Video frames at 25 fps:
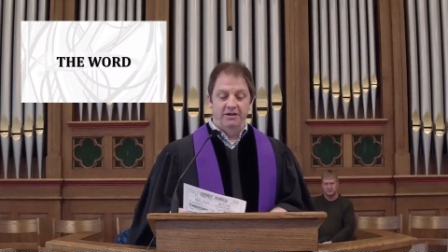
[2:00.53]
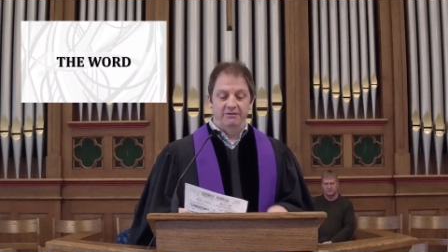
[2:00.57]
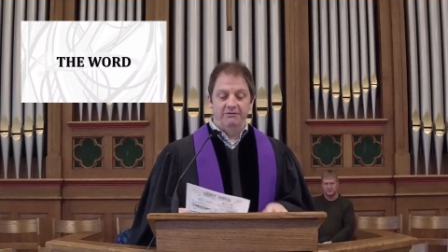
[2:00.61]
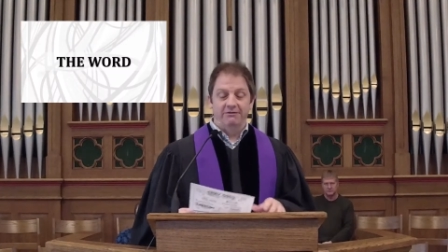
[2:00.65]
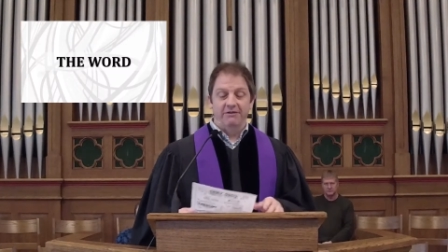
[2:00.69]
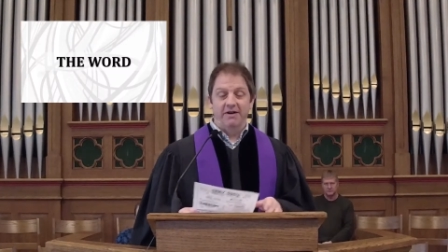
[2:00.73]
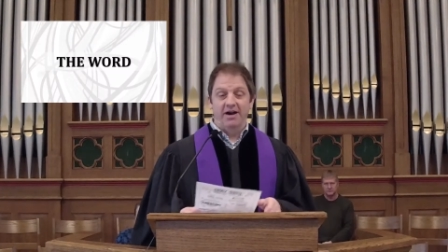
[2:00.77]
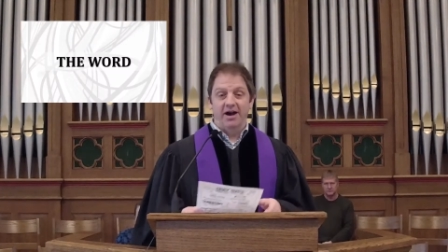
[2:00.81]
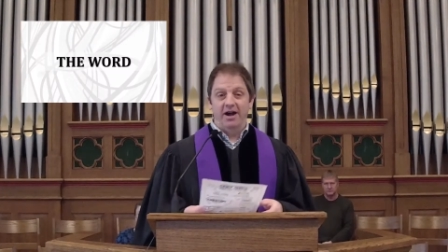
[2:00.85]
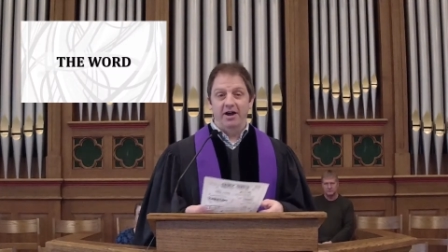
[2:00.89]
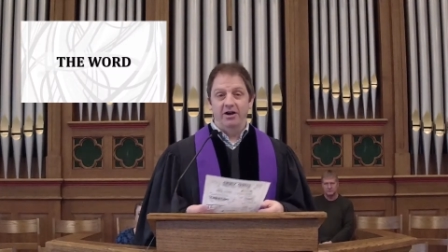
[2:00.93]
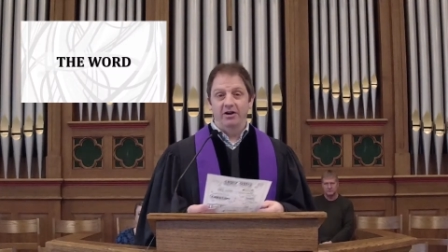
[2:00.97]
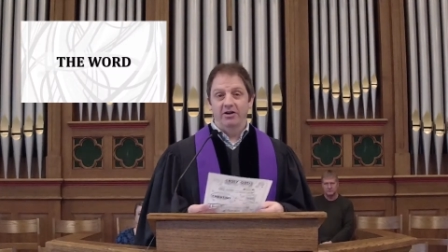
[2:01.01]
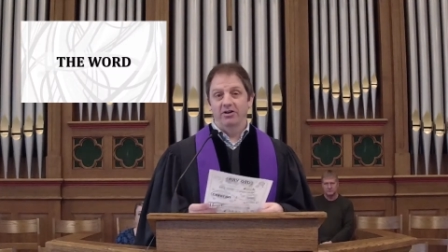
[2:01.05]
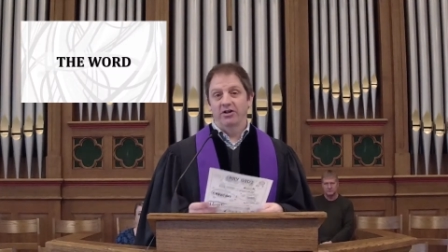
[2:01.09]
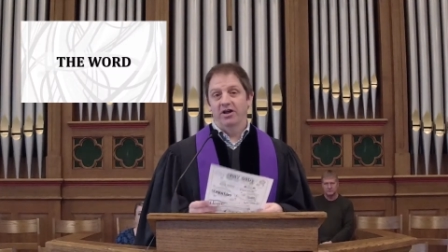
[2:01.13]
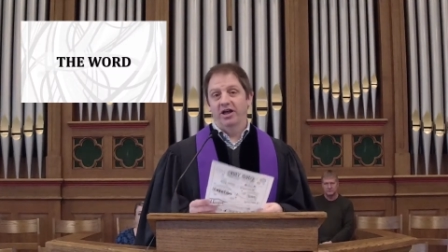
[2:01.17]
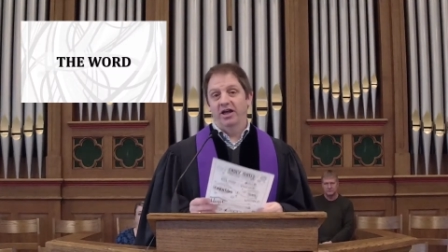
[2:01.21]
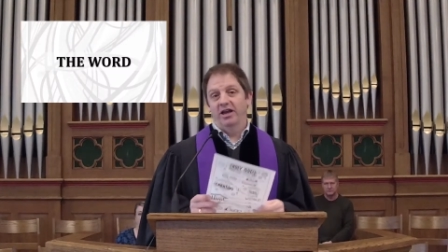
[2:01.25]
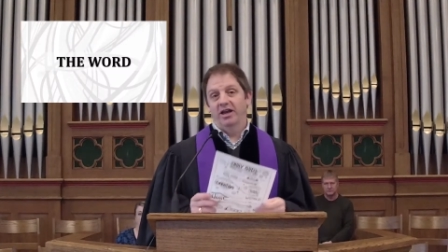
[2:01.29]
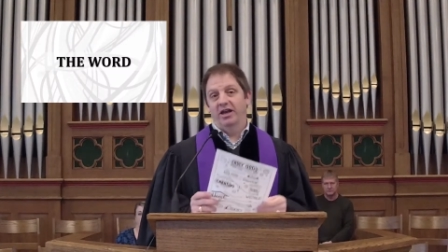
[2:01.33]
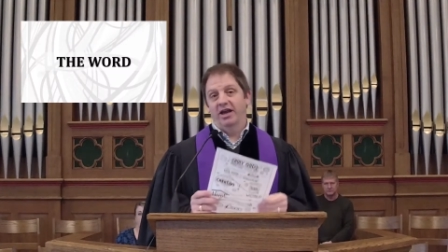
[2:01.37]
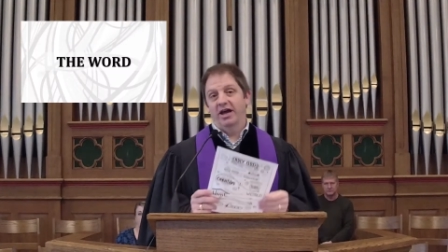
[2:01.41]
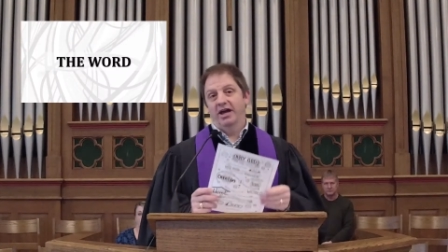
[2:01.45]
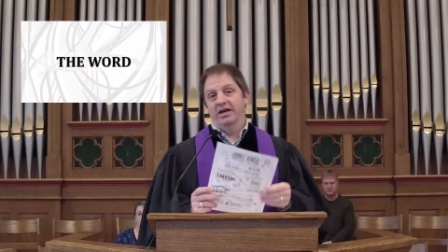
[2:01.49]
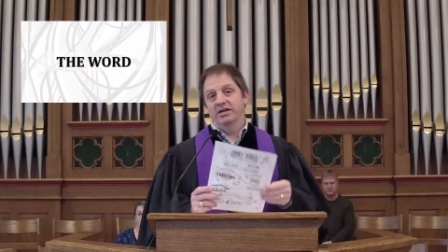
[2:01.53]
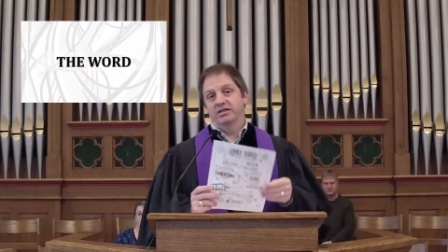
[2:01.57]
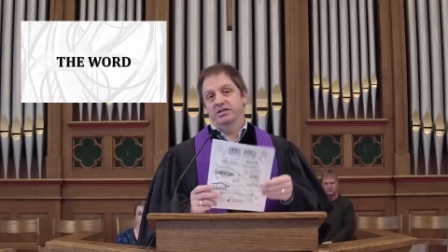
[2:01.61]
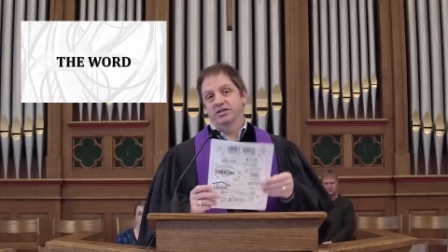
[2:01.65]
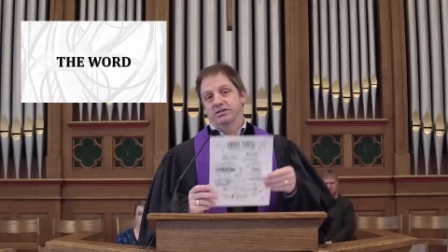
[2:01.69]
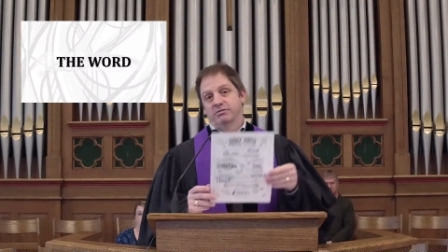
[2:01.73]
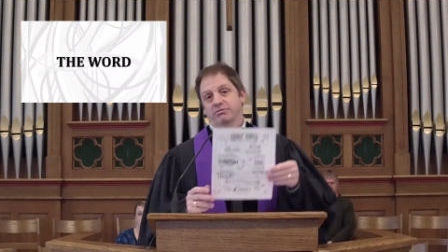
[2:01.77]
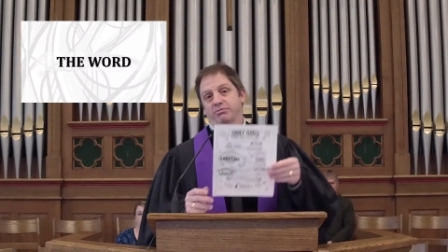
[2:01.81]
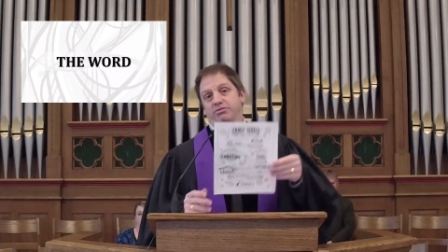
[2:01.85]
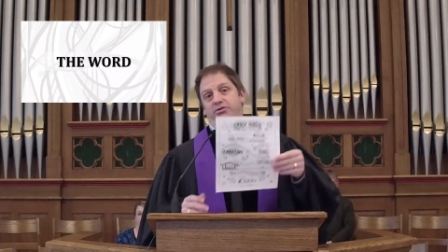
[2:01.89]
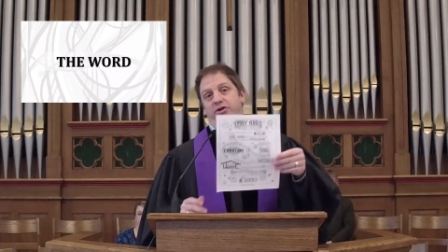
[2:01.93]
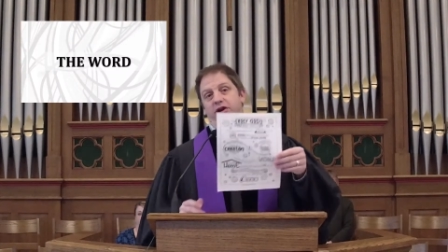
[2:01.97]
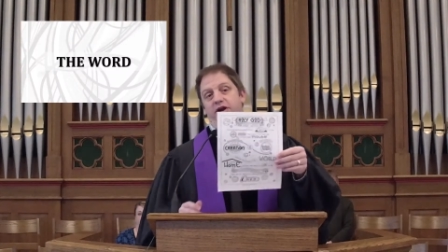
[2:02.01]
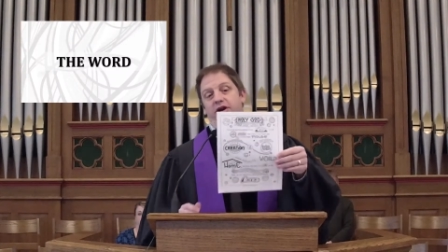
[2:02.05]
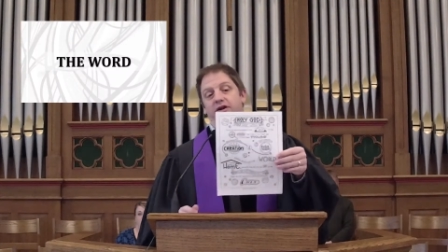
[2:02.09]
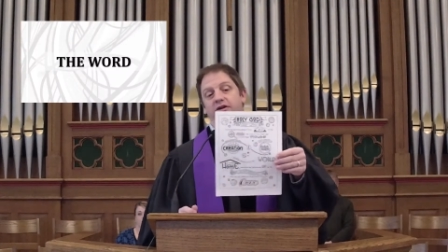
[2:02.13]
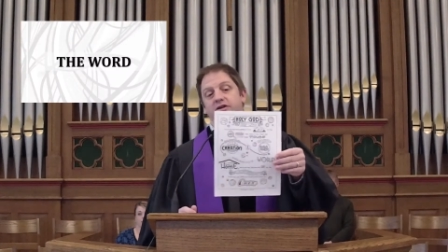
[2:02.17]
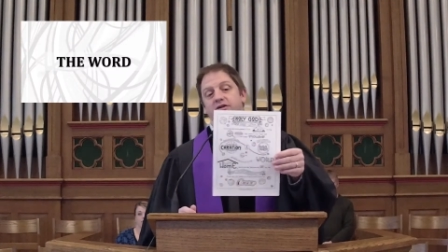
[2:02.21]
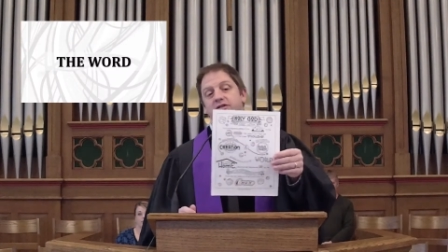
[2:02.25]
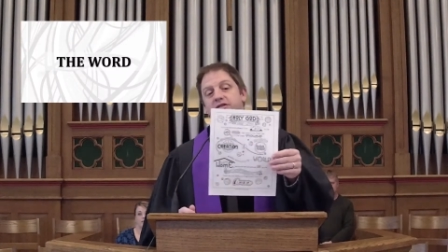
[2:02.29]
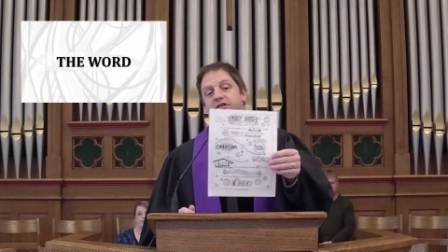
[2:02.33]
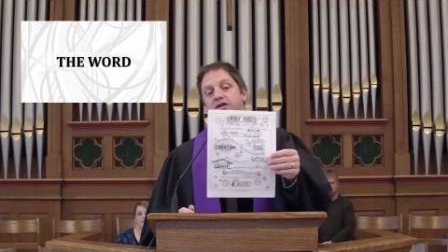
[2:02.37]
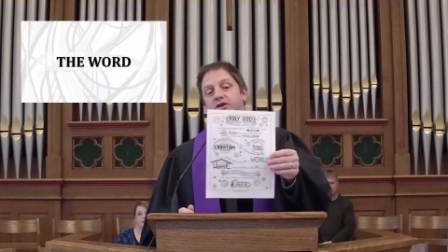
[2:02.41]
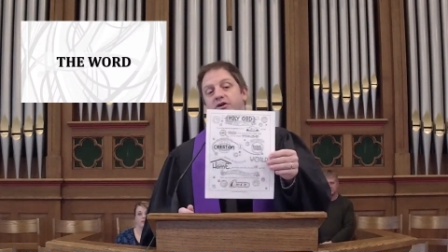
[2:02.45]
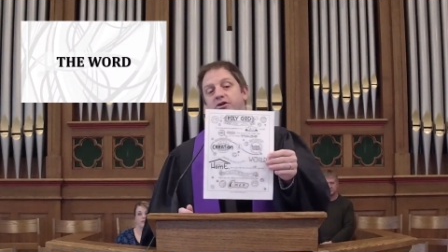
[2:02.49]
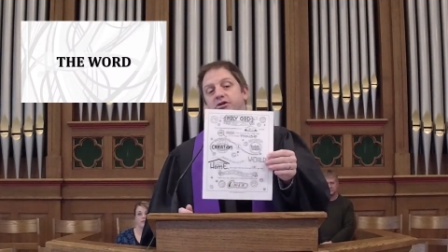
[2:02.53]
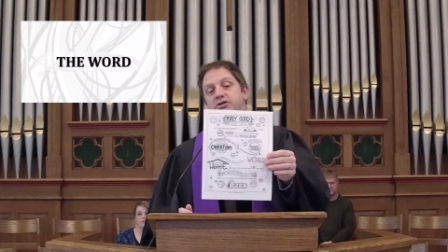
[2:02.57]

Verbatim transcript: file and it has some prayers that are